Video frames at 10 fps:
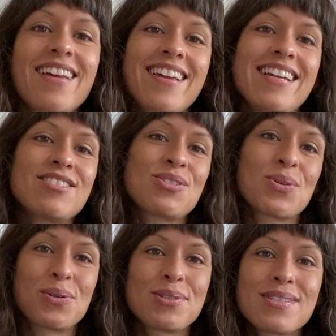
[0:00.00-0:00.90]

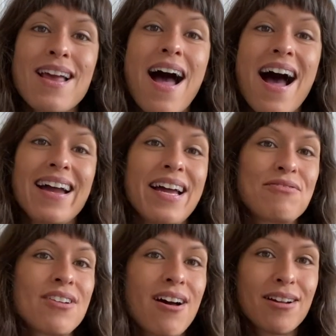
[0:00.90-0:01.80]
Insoles. I
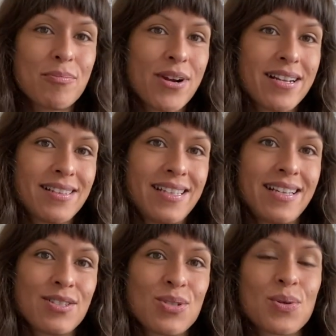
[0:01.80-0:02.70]
have not upgraded the
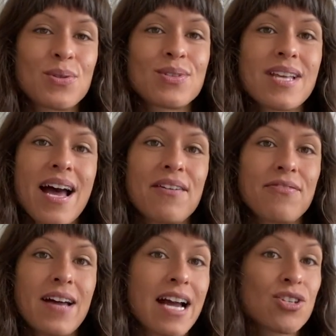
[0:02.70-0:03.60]
insoles. I've
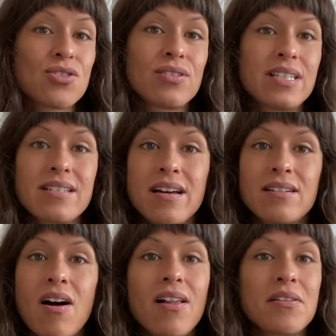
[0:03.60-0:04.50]
actually
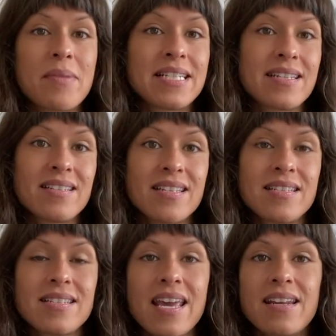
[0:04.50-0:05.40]
done all of my
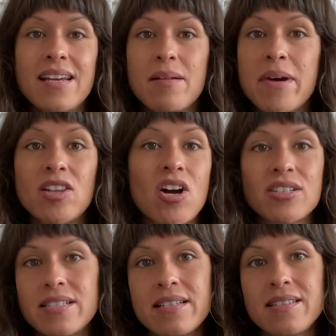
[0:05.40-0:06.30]
distance skating and my
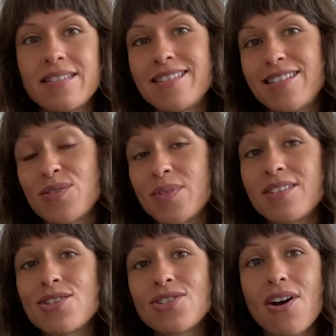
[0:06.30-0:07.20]
longer distances with
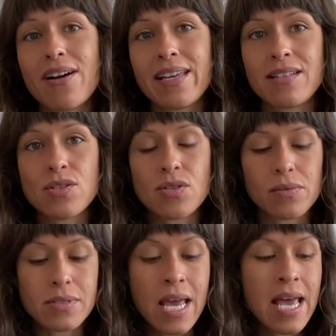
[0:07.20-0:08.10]
the stock
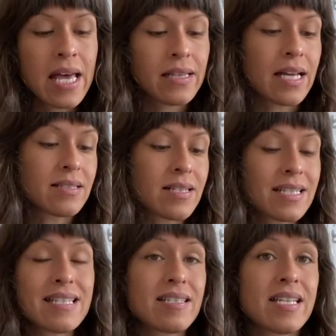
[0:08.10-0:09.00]
insoles. That's
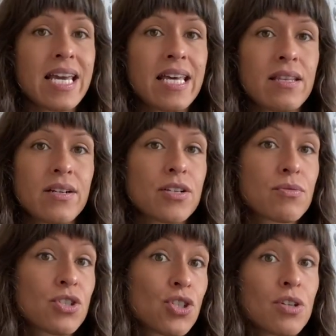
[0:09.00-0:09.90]
not to say there
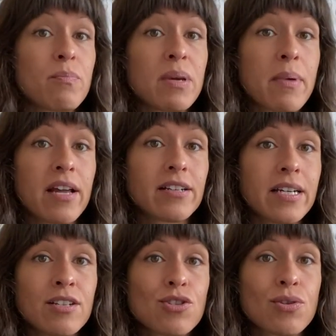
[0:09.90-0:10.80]
should be better
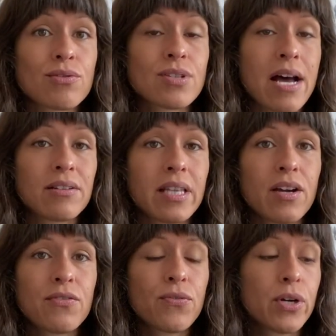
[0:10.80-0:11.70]
insoles out
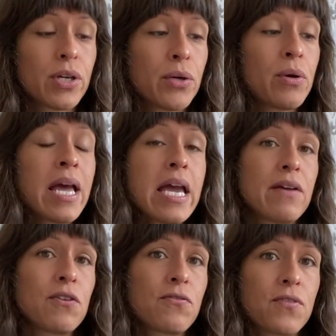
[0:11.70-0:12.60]
there for you.
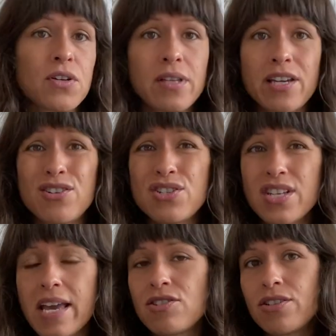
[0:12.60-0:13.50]
If you feel like your
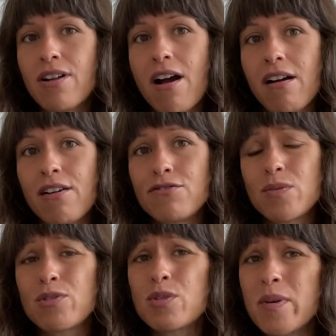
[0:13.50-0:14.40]
skates are not
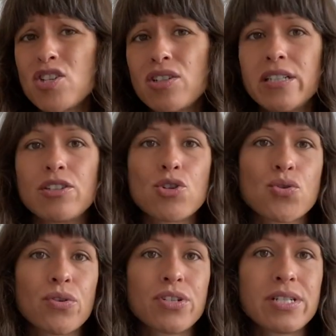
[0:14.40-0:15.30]
comfortable, especially in the
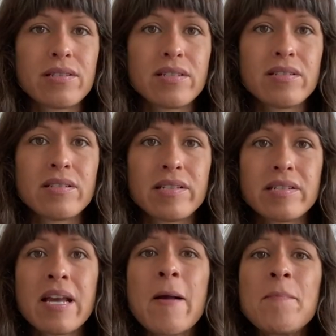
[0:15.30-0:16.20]
shorter
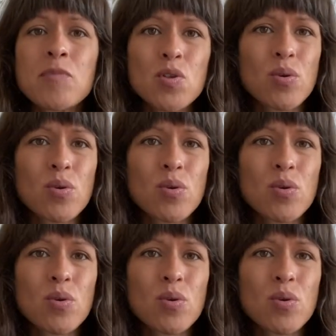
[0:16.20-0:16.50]
distances, do